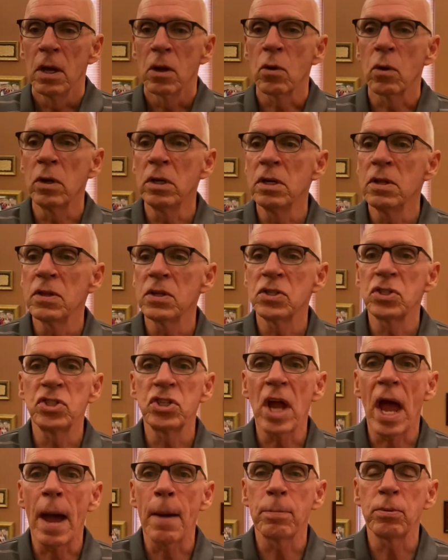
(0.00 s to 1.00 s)
According to this
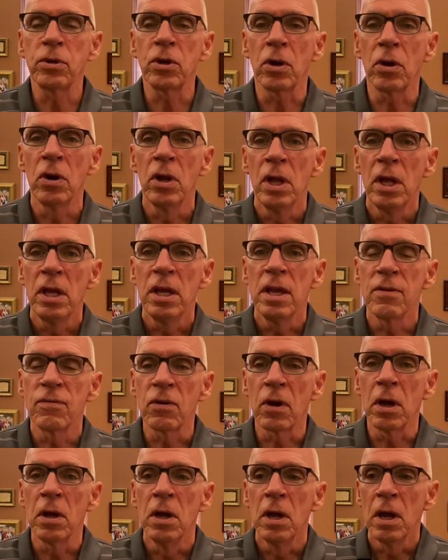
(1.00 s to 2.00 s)
chapter, if
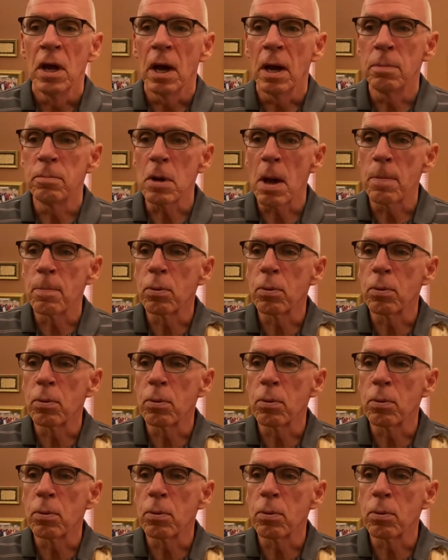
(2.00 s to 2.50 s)
a